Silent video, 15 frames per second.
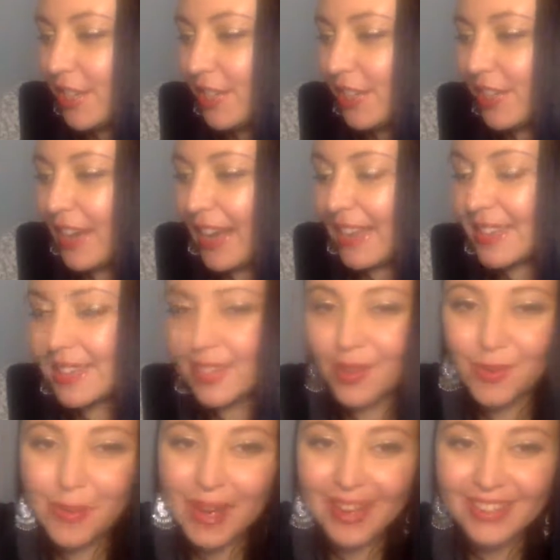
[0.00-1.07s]
you guys so
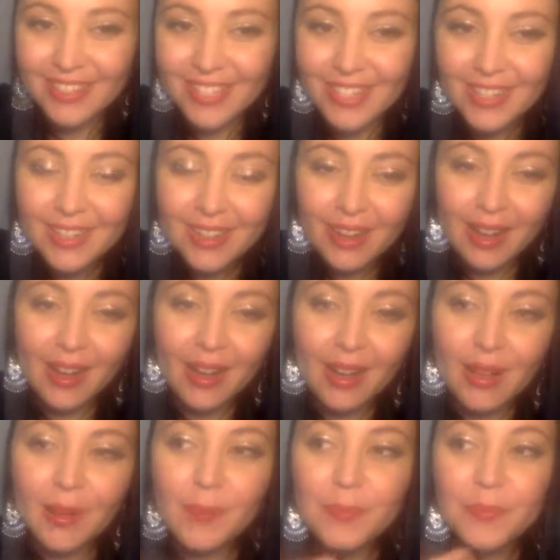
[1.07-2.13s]
much.
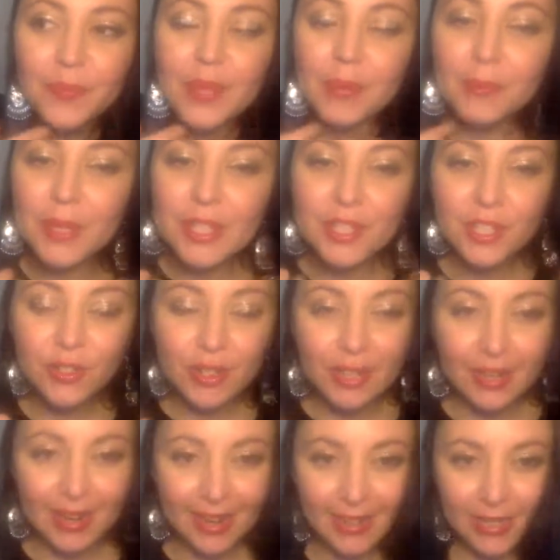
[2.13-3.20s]
Please tune in
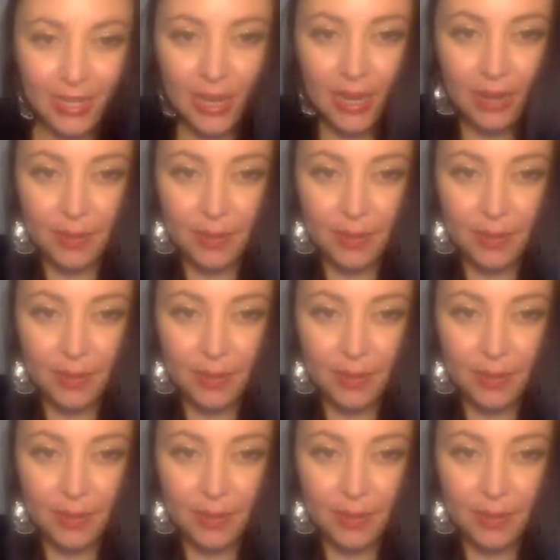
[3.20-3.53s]
next time.